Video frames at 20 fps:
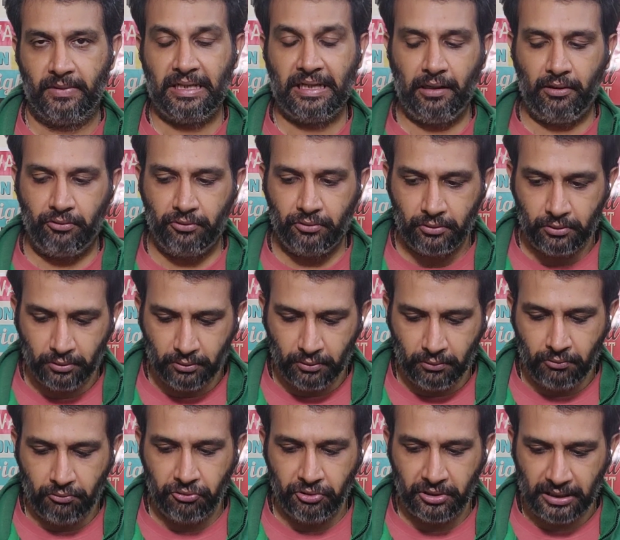Now,
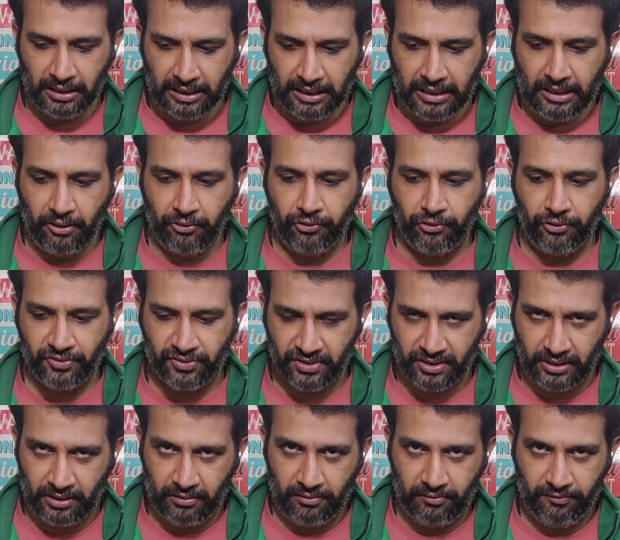don't allow
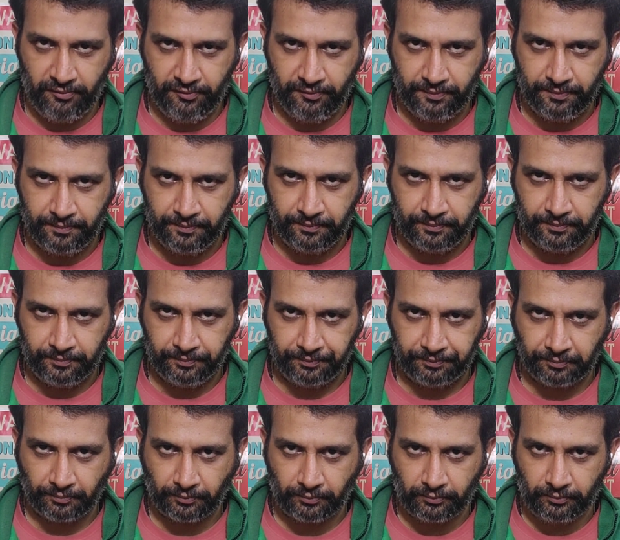yourself,
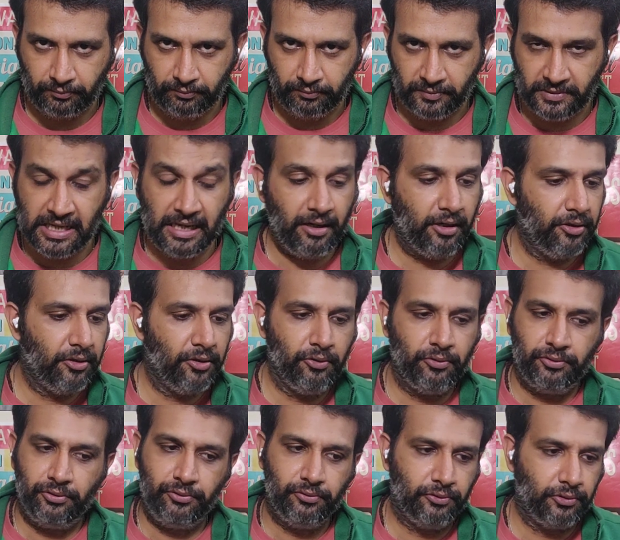and I
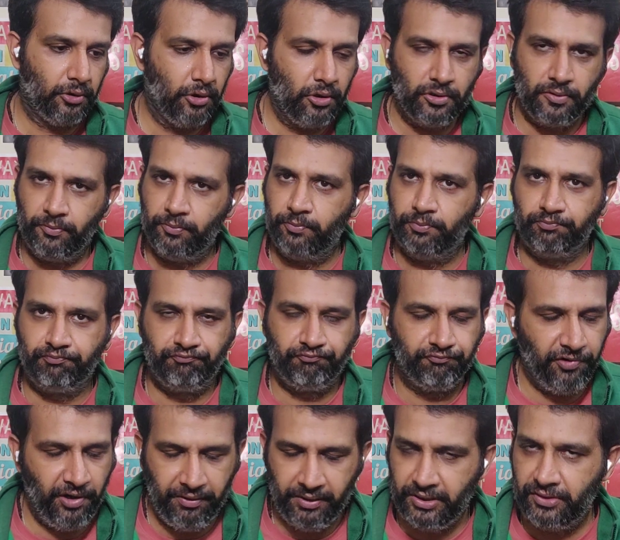know you're all
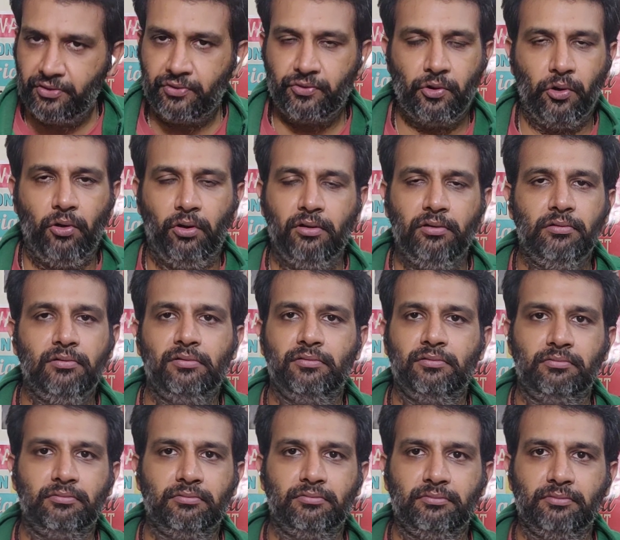very strong.
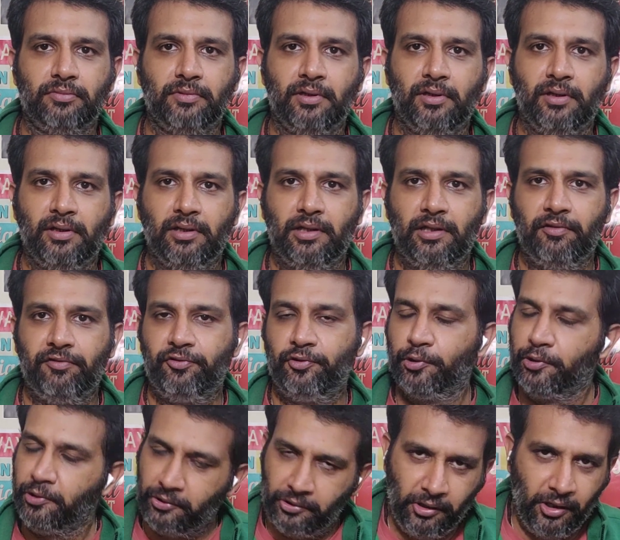If
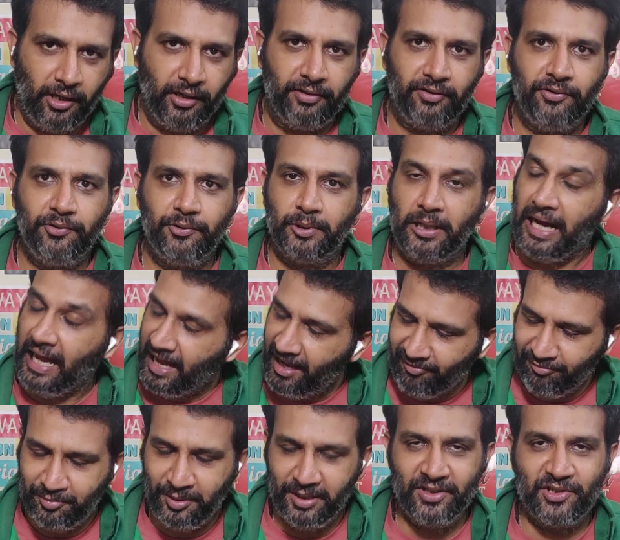you're not, you
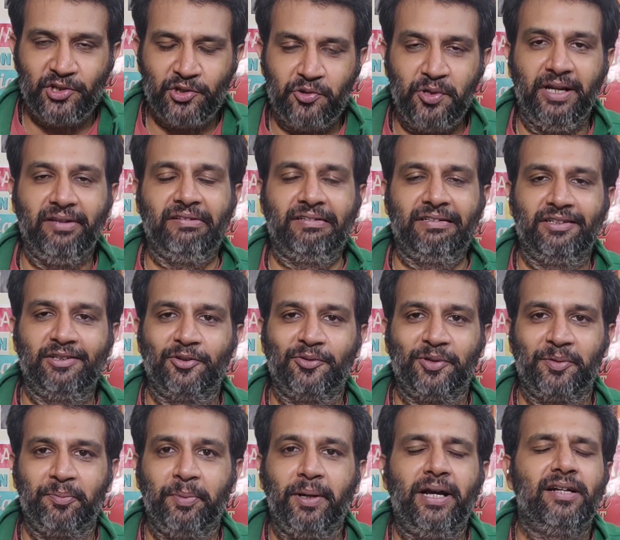have been strengthened
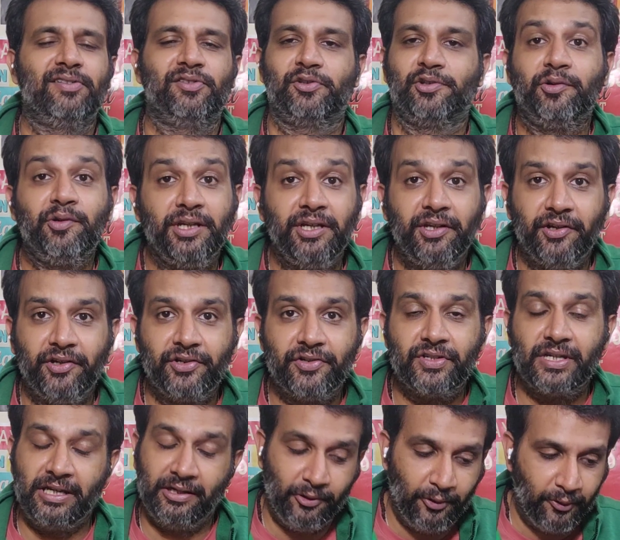over the past 3
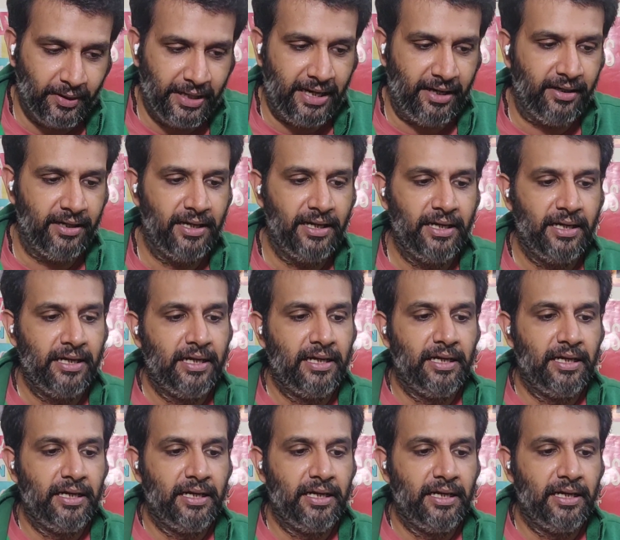years, I know that.